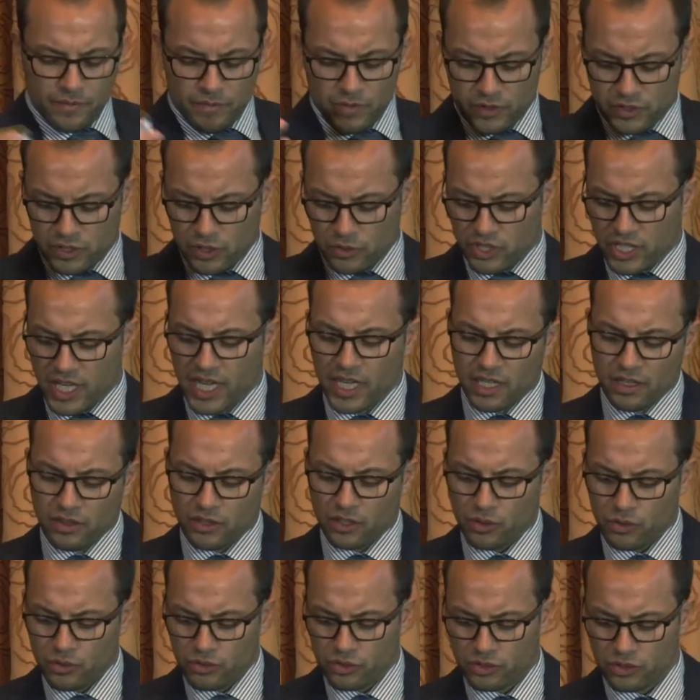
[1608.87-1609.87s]
So taking
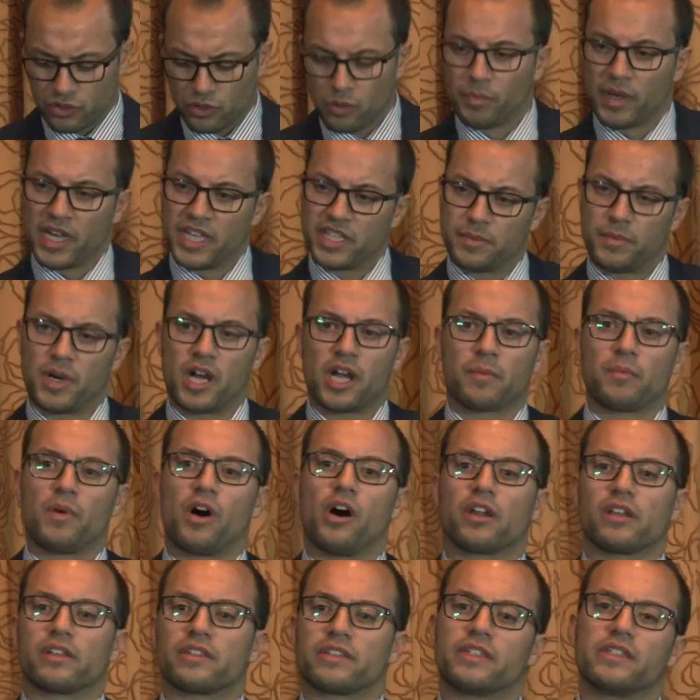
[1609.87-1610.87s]
those two benchmark
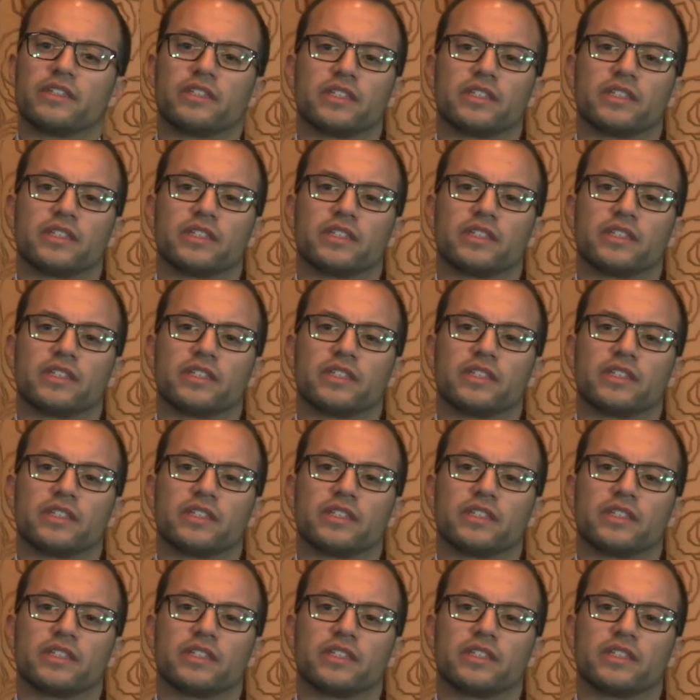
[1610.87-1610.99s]
models, he